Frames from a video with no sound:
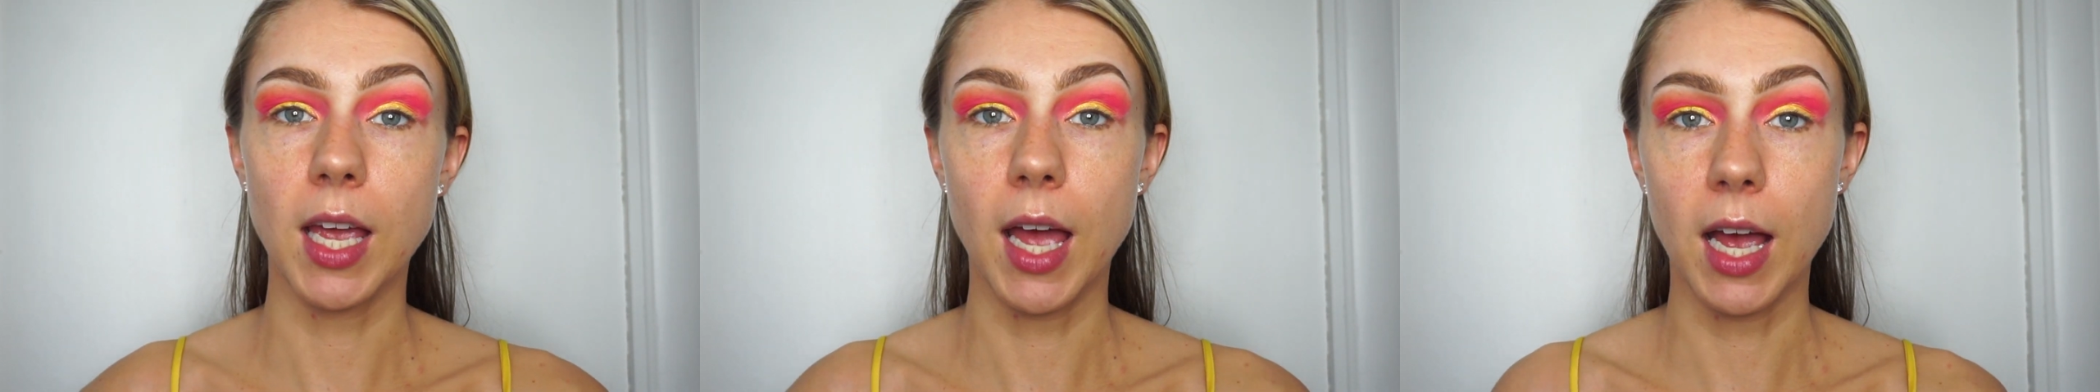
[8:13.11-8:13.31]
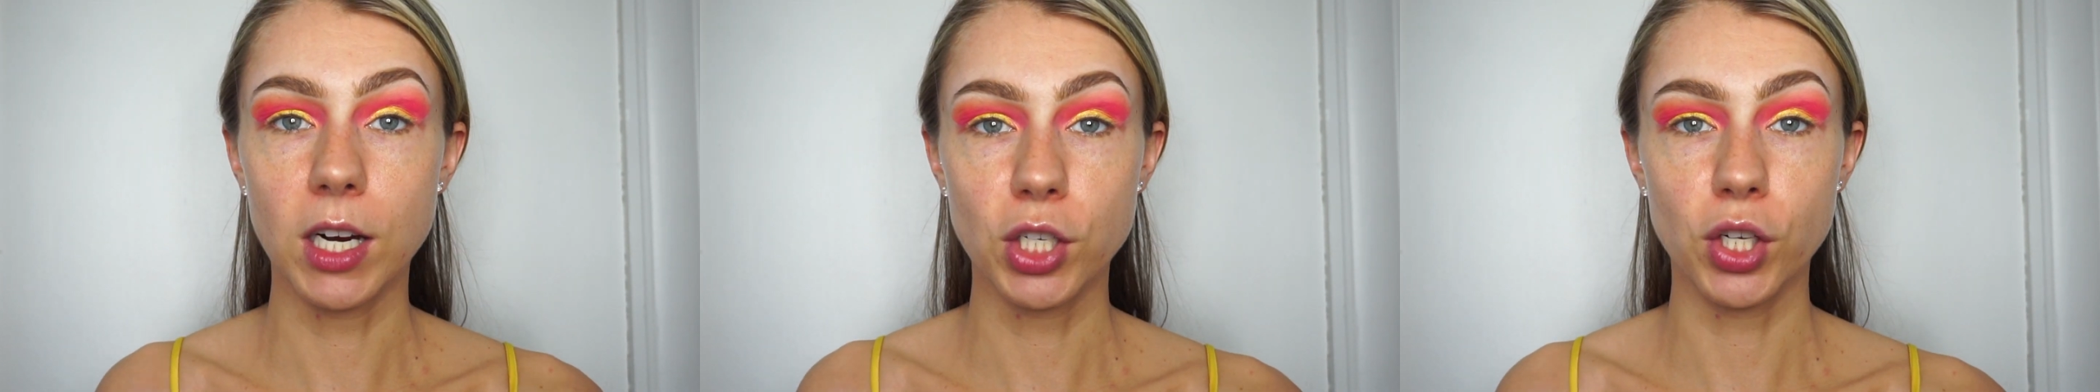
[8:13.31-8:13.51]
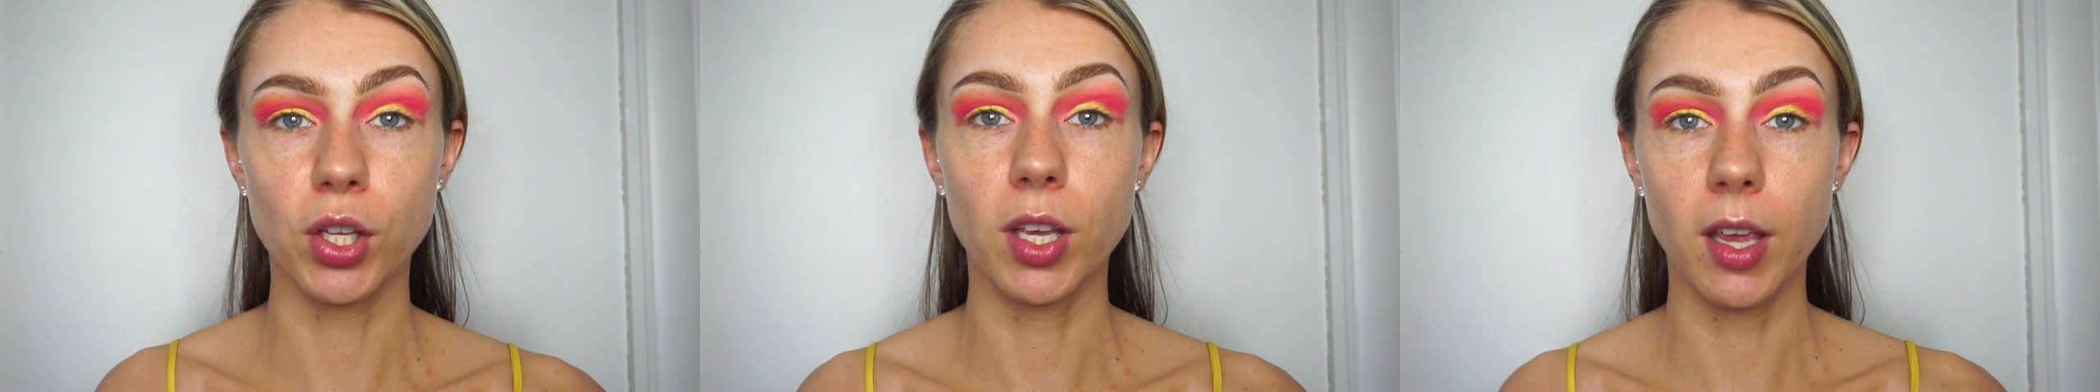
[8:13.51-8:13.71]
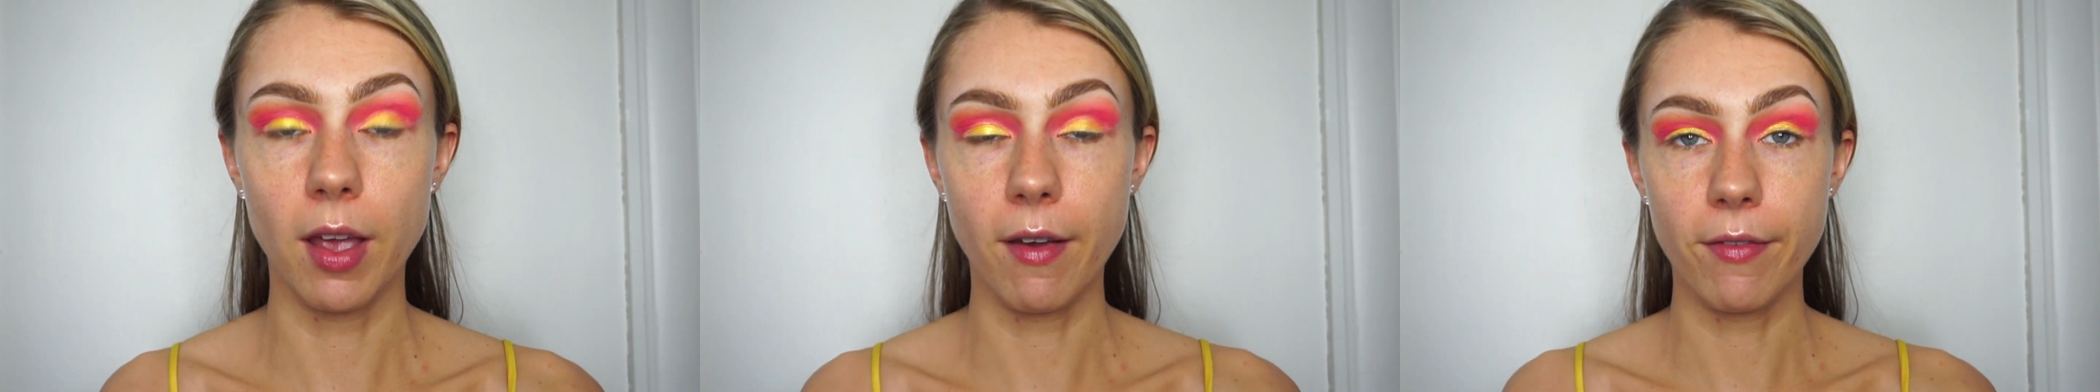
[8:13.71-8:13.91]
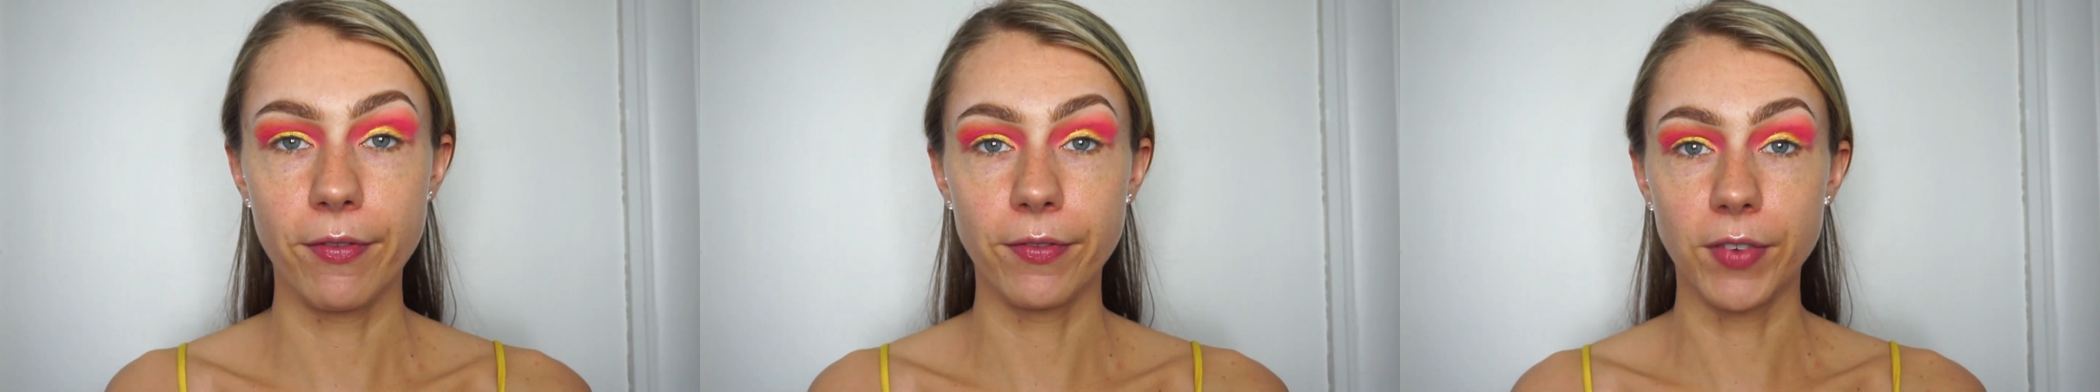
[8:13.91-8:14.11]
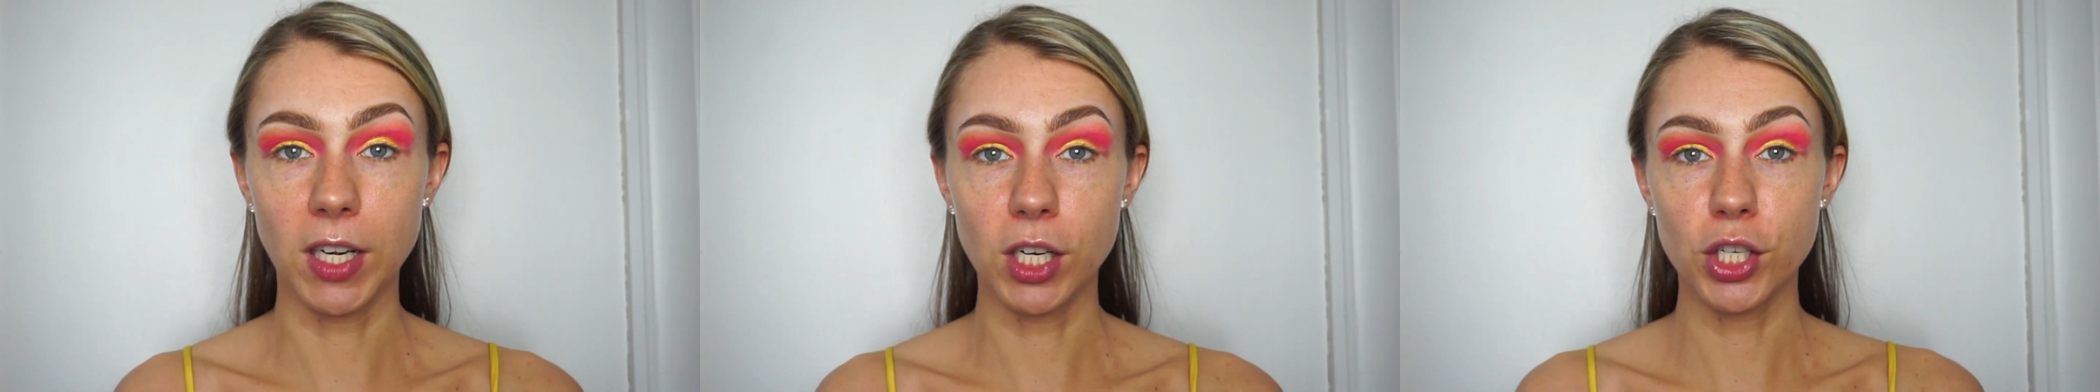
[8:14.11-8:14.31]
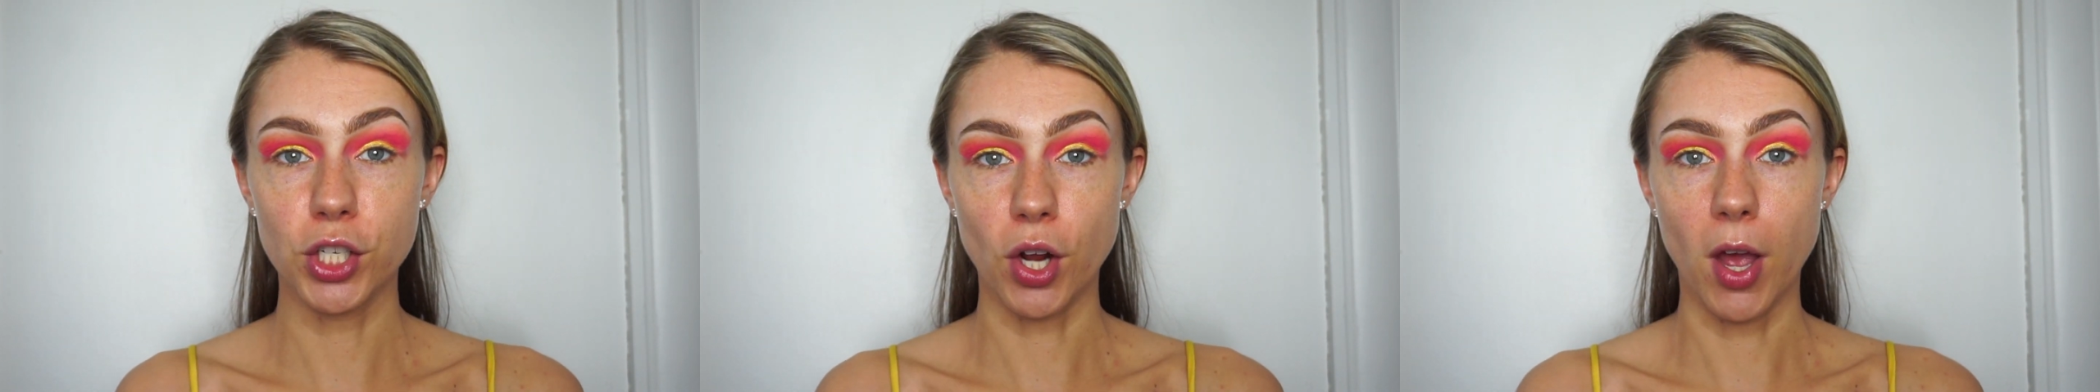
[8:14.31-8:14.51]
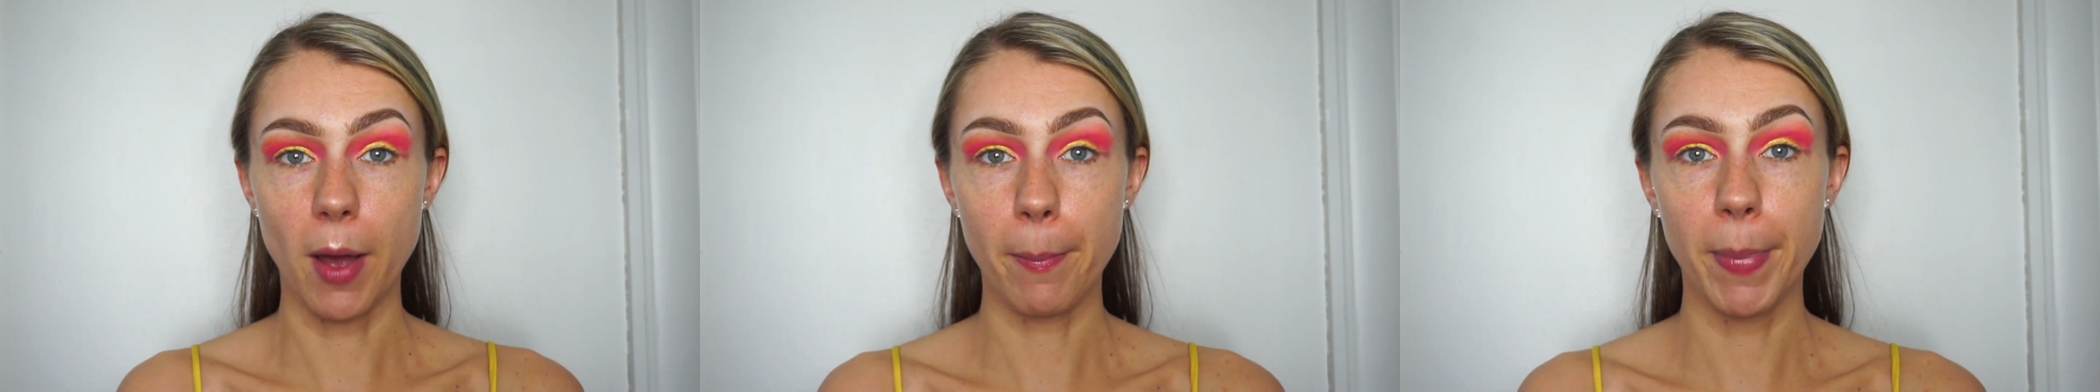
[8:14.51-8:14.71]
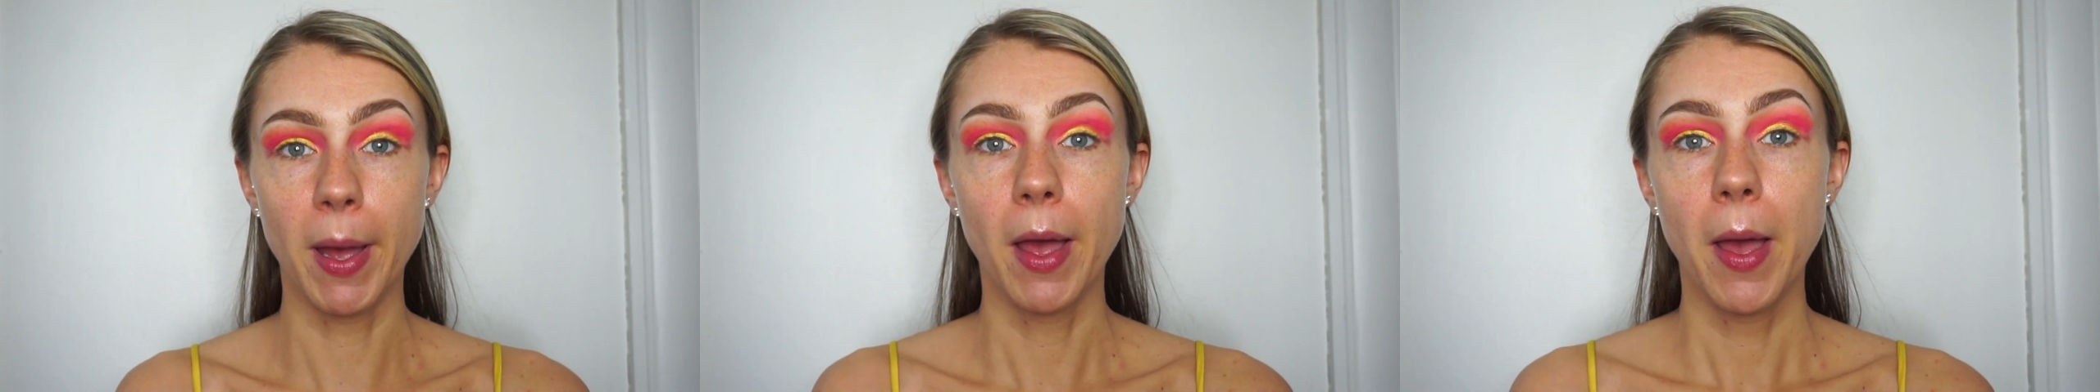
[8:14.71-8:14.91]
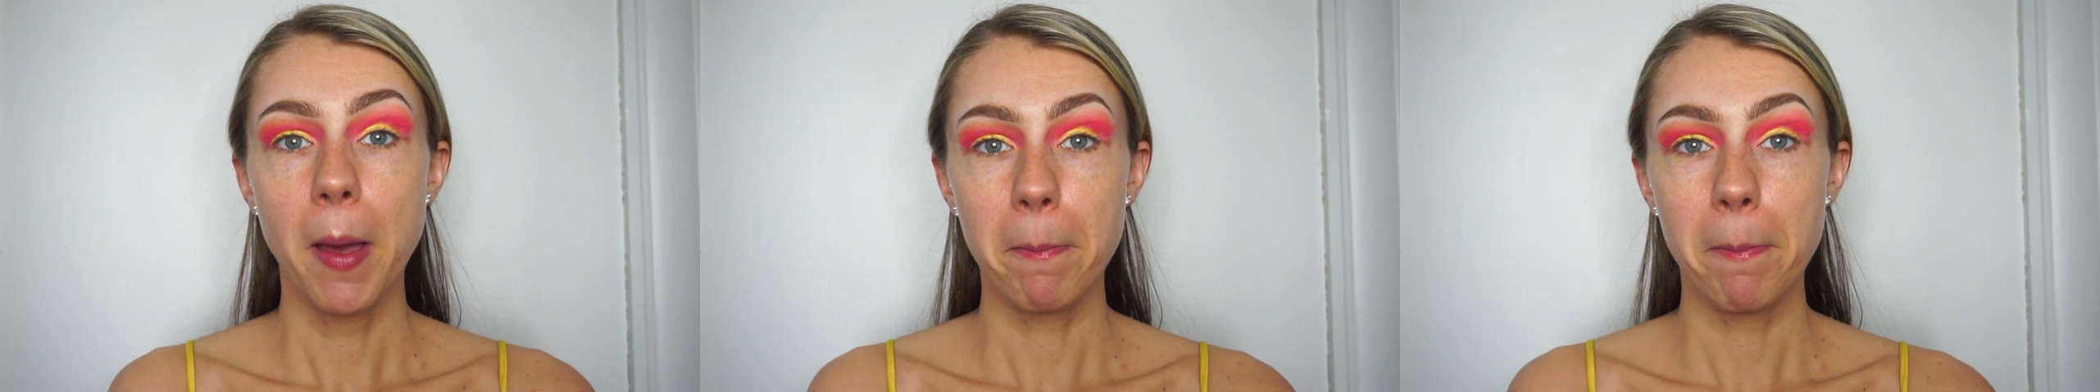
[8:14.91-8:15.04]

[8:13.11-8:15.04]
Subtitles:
actually finish up